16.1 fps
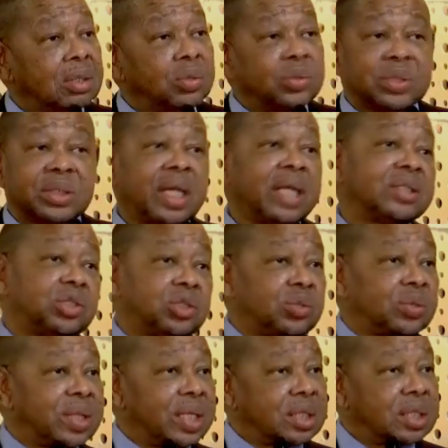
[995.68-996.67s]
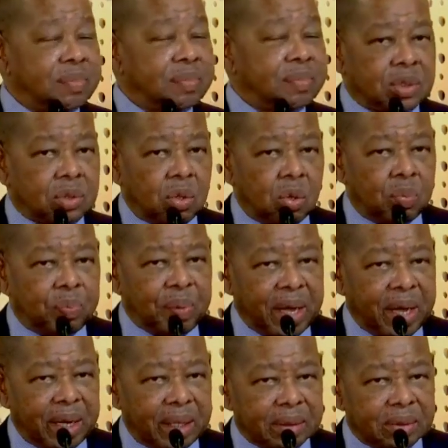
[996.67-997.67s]
to say students must go
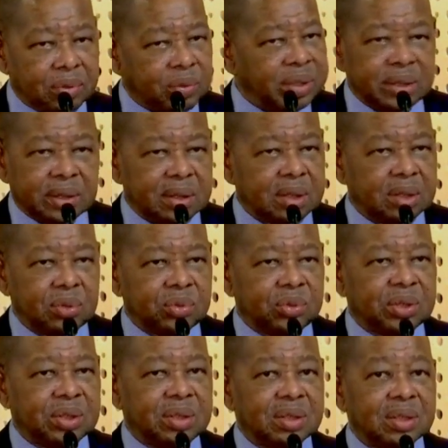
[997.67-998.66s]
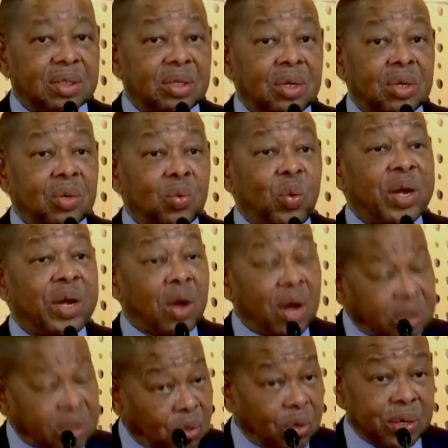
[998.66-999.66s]
back to institutions. We're
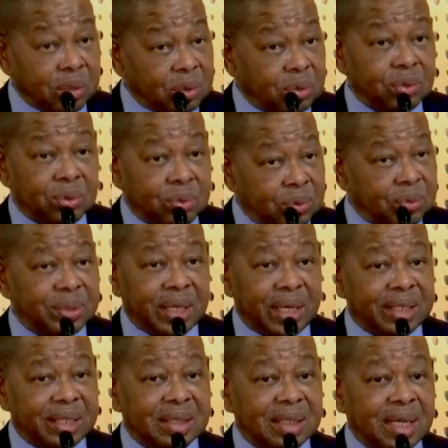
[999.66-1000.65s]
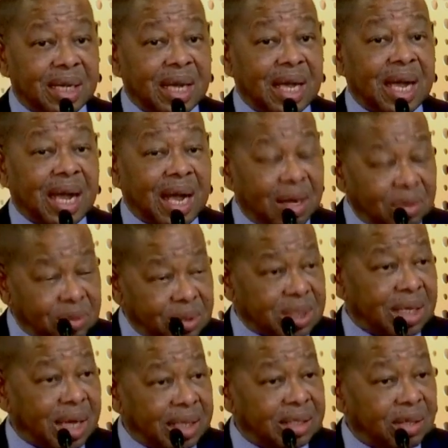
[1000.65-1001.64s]
not going to do that
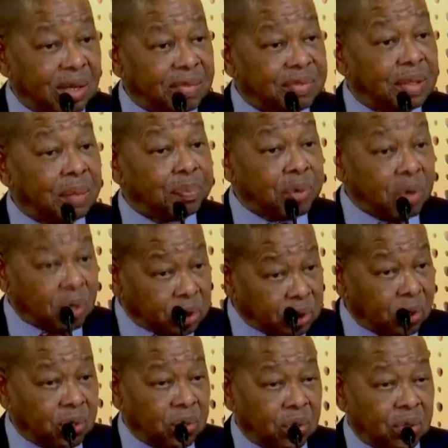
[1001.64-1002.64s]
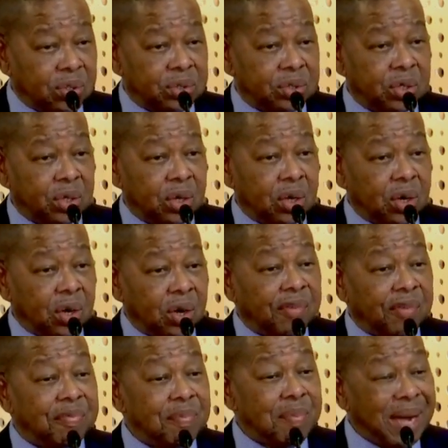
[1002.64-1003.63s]
outside of the protocols
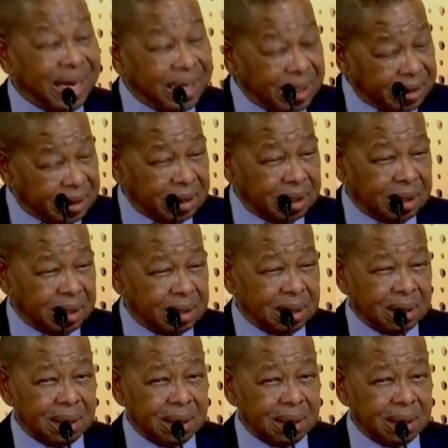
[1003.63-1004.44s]
of managing